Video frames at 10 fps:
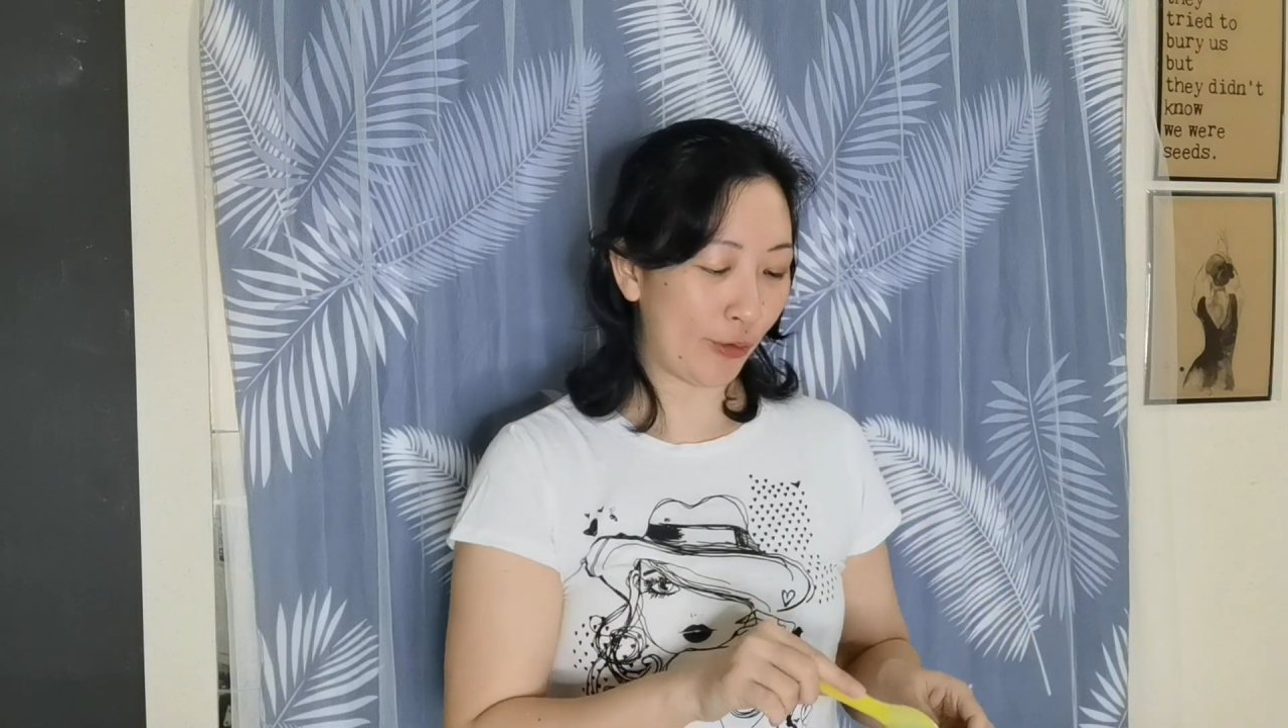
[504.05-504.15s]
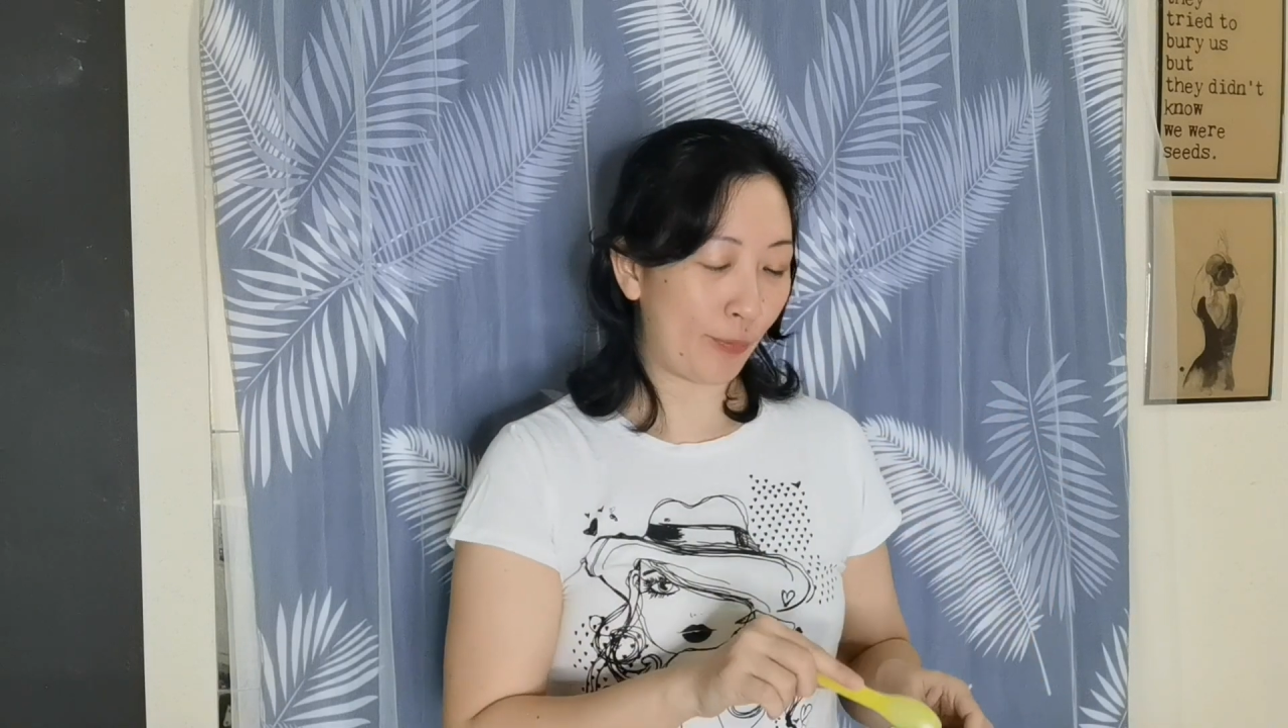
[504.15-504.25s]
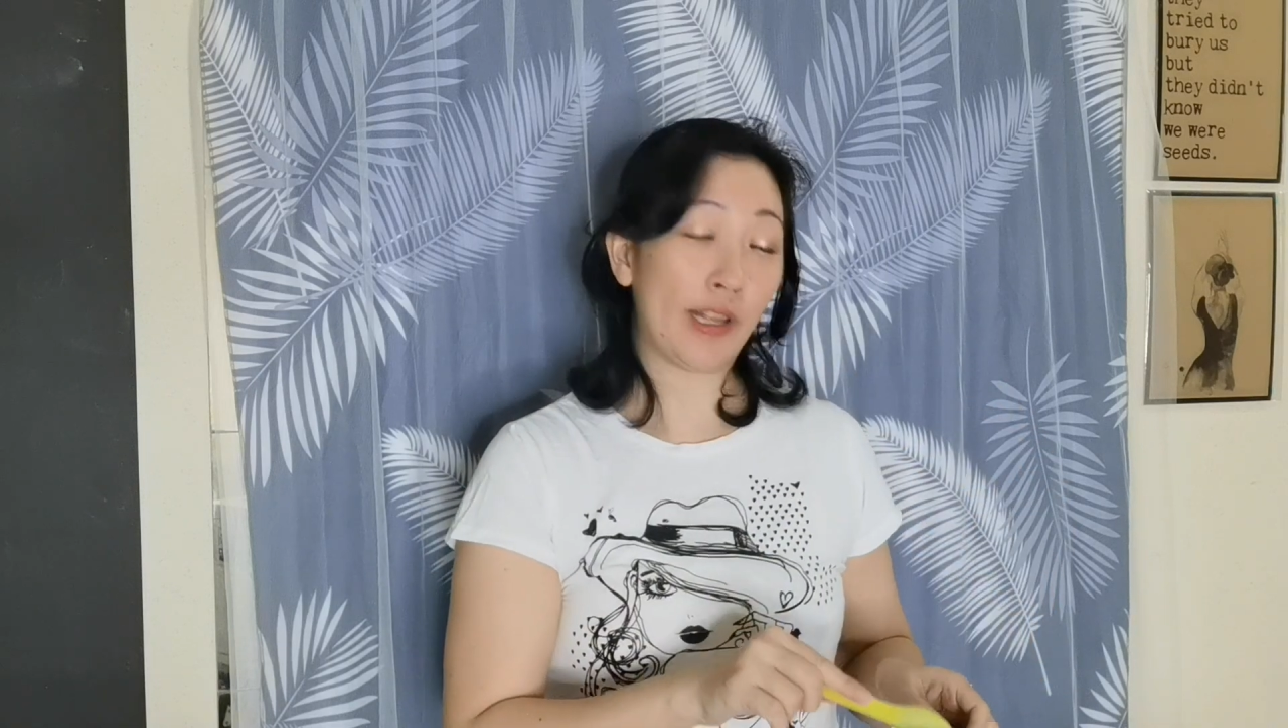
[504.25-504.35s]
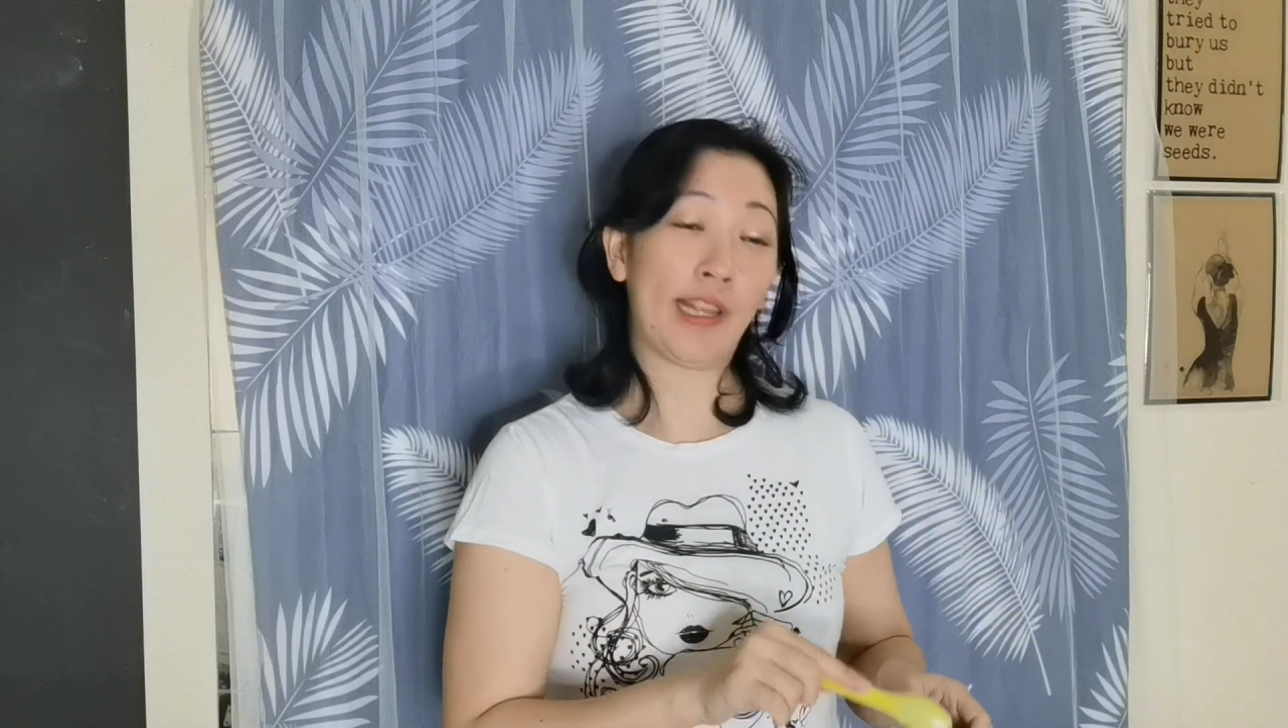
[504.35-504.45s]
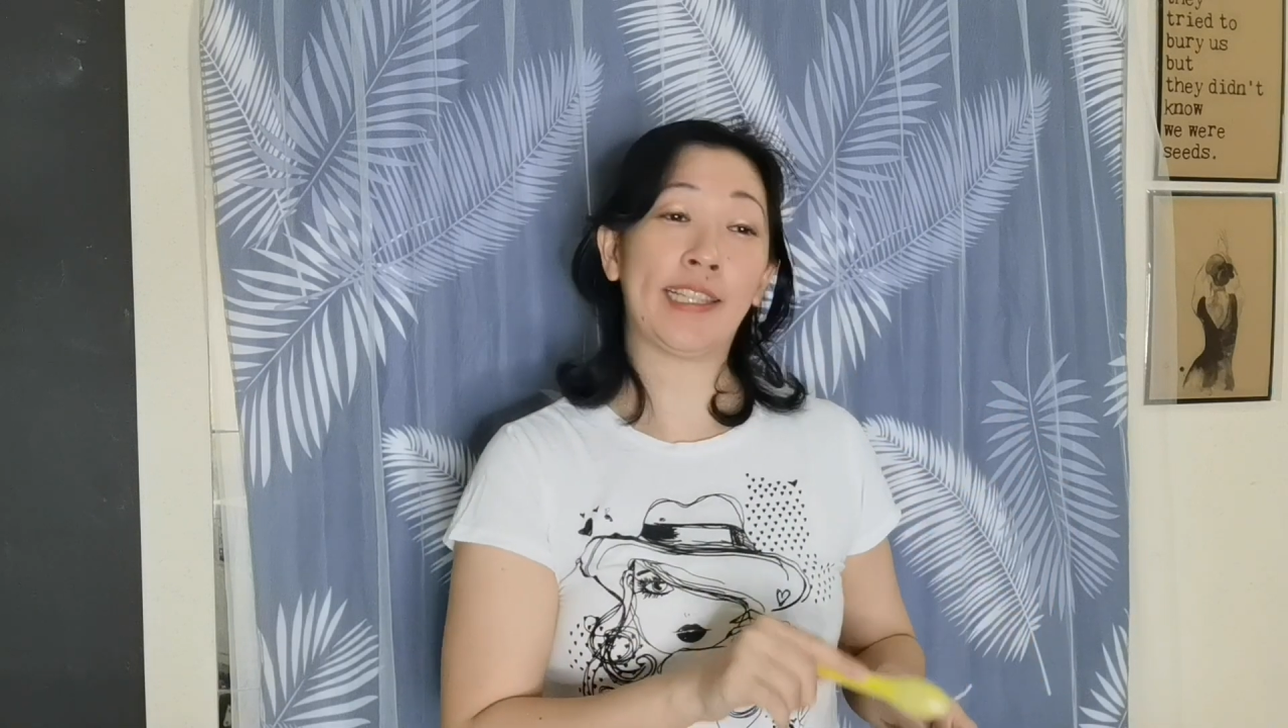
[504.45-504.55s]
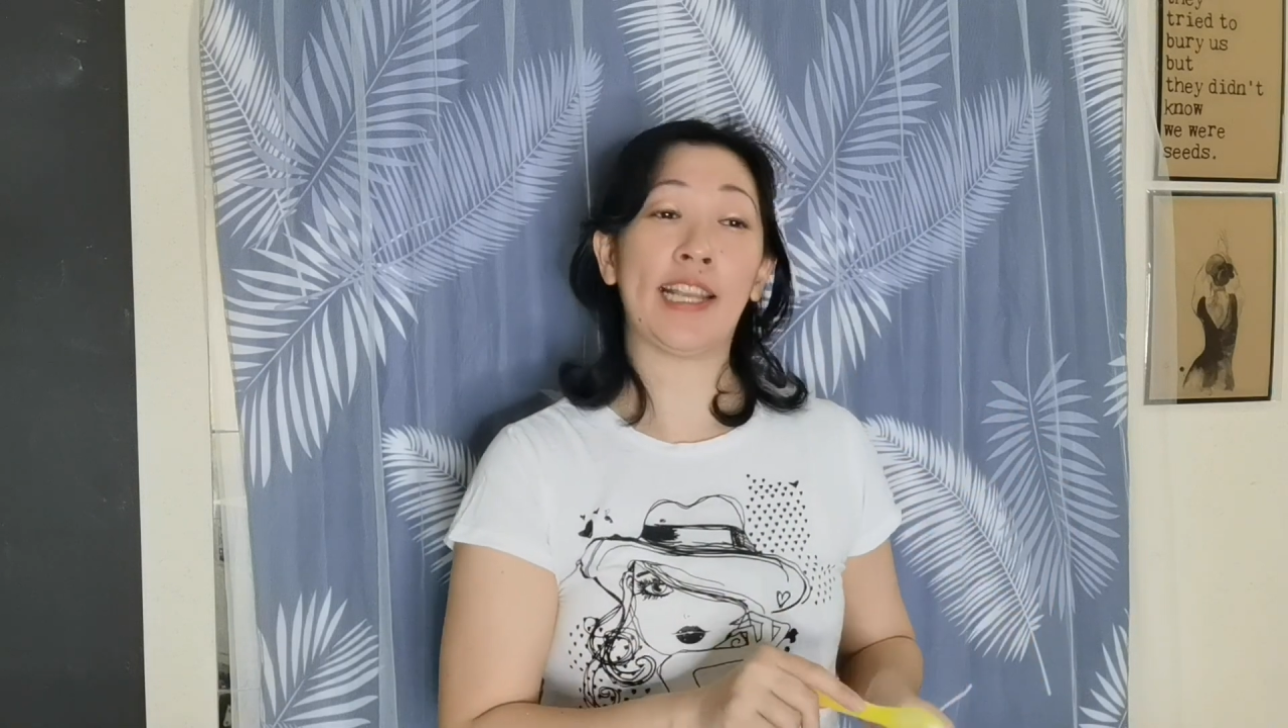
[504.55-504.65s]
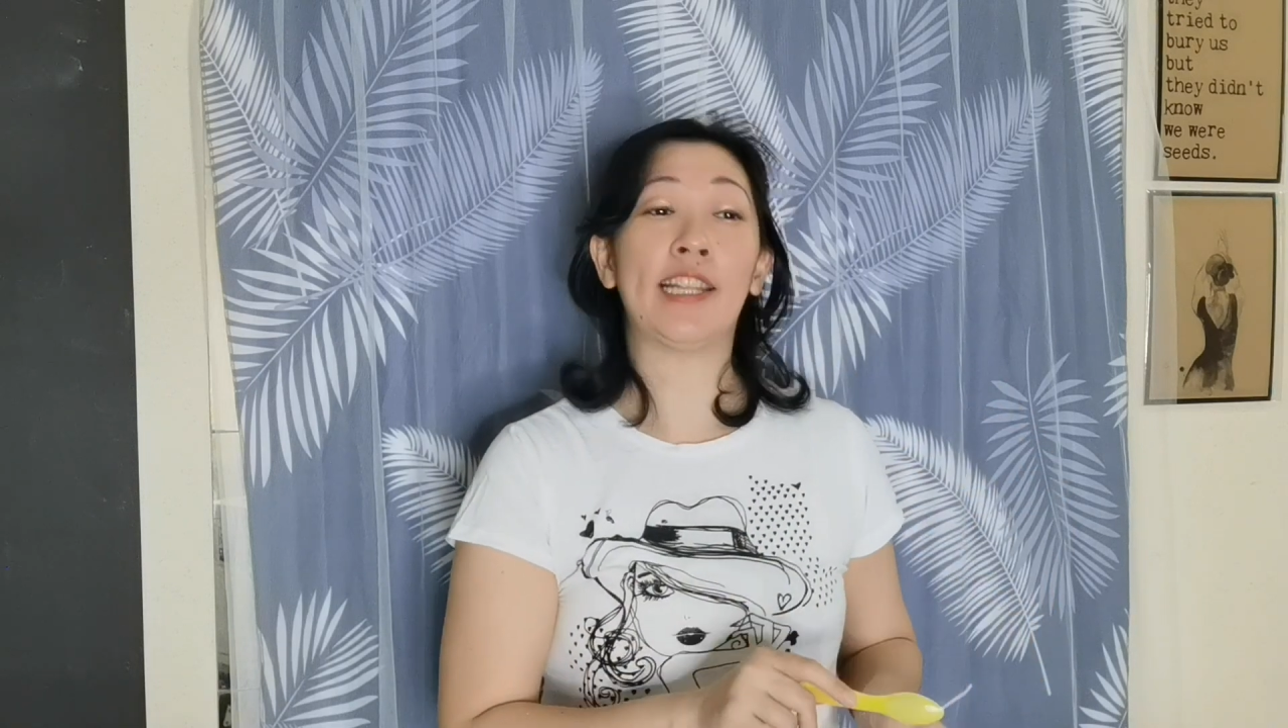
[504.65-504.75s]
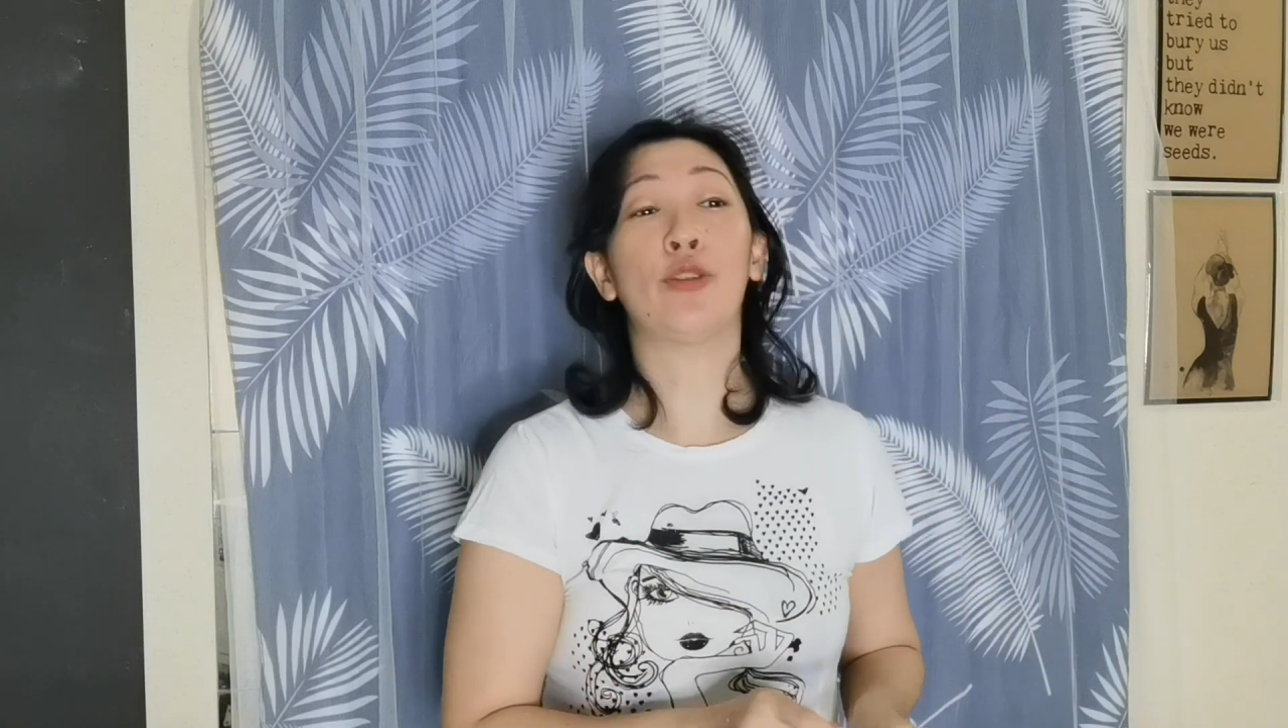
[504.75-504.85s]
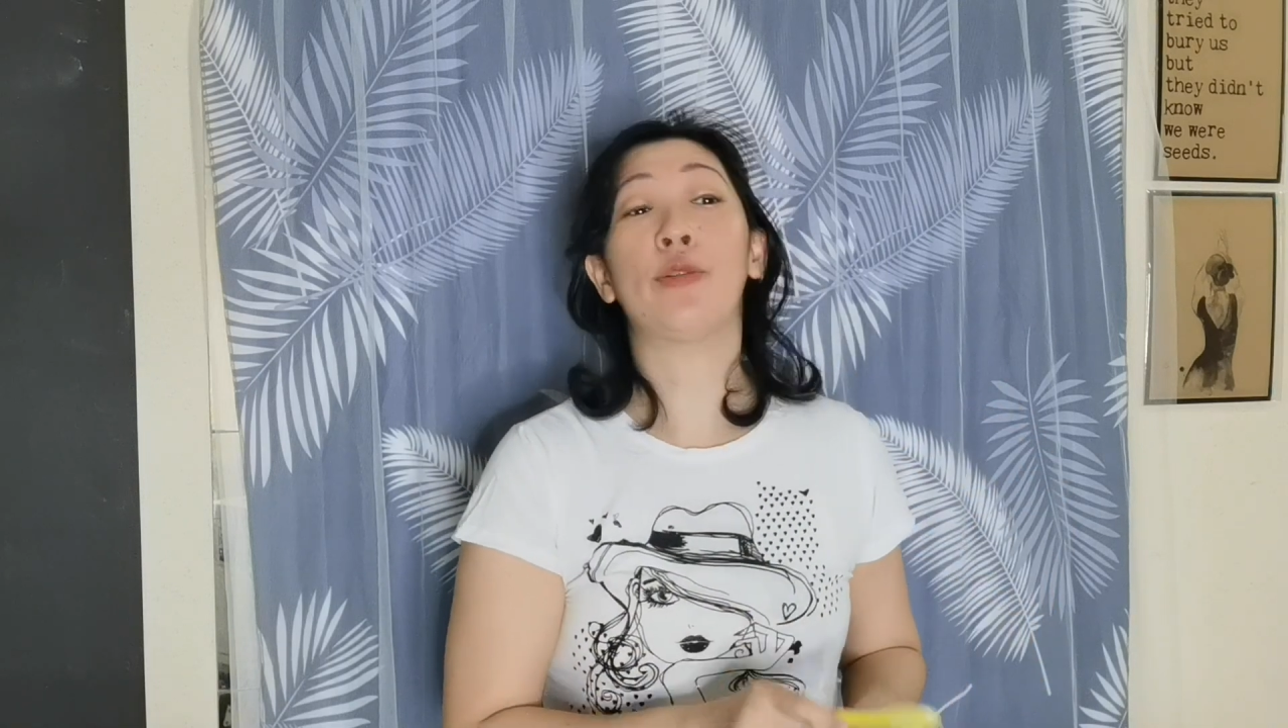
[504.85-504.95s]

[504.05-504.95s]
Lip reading: put this into